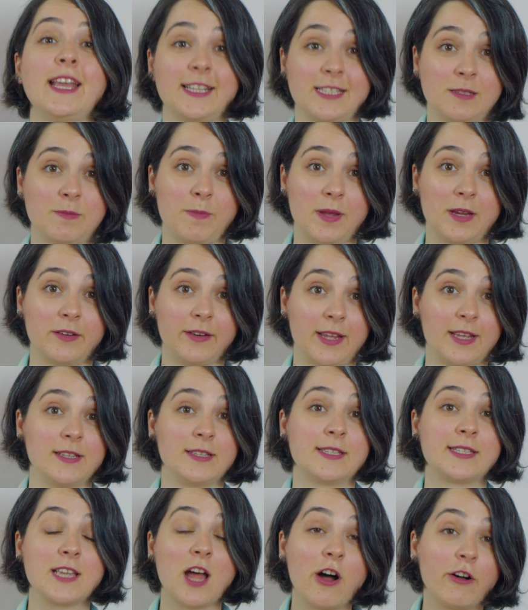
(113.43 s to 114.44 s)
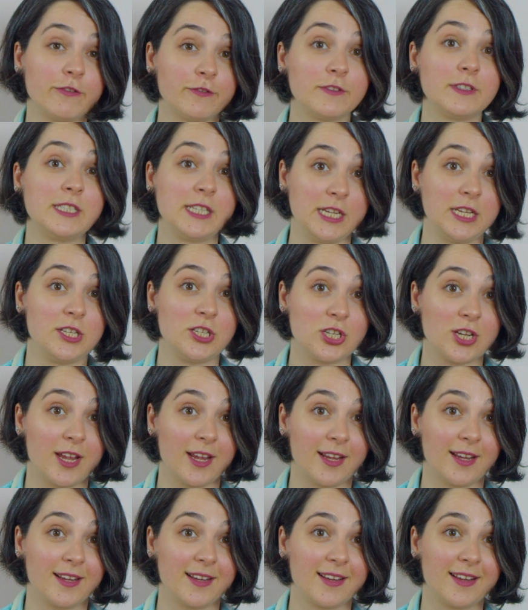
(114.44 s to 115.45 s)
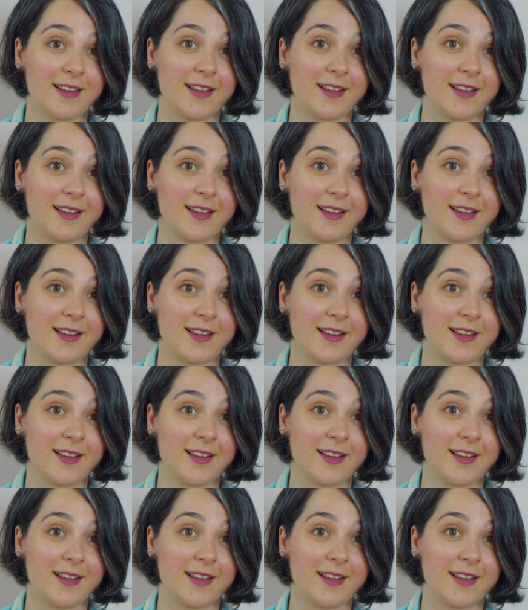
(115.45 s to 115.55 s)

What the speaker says: experience of teaching.